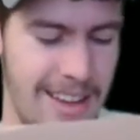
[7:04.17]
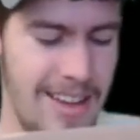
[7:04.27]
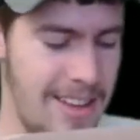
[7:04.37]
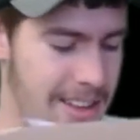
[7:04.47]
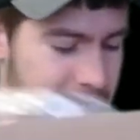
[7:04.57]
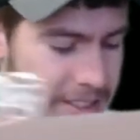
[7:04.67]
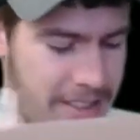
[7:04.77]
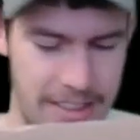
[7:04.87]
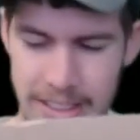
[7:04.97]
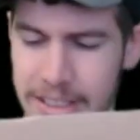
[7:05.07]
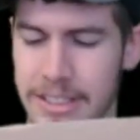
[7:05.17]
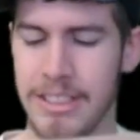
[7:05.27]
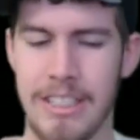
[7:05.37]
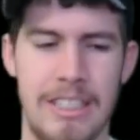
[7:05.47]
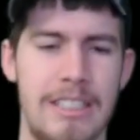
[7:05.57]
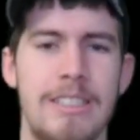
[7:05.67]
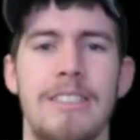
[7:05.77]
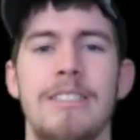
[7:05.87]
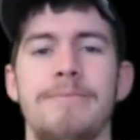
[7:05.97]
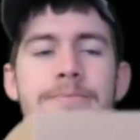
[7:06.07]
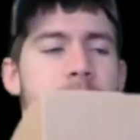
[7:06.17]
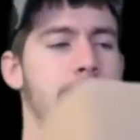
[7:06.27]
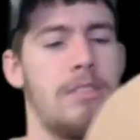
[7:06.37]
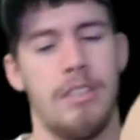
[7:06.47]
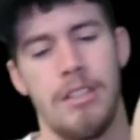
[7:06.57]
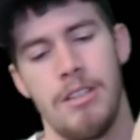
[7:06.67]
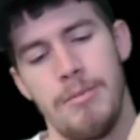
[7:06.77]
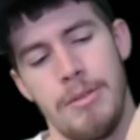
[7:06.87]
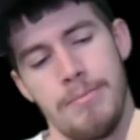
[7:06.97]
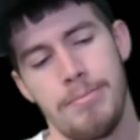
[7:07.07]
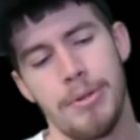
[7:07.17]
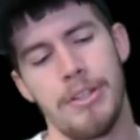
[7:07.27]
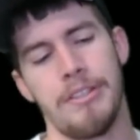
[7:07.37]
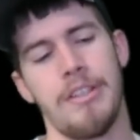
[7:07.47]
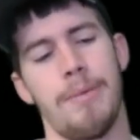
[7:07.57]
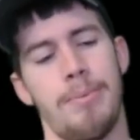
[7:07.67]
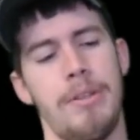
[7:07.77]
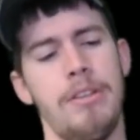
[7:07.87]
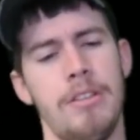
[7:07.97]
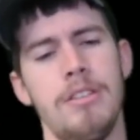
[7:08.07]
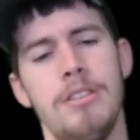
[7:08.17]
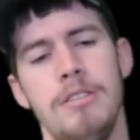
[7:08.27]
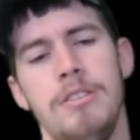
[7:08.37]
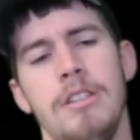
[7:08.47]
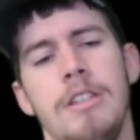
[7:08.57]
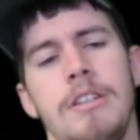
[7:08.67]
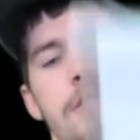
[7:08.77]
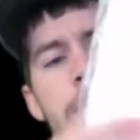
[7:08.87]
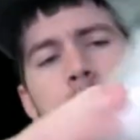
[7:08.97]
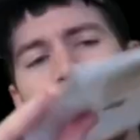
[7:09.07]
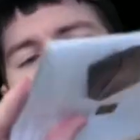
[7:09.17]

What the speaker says: let's see here. Let me put this up here. So it has a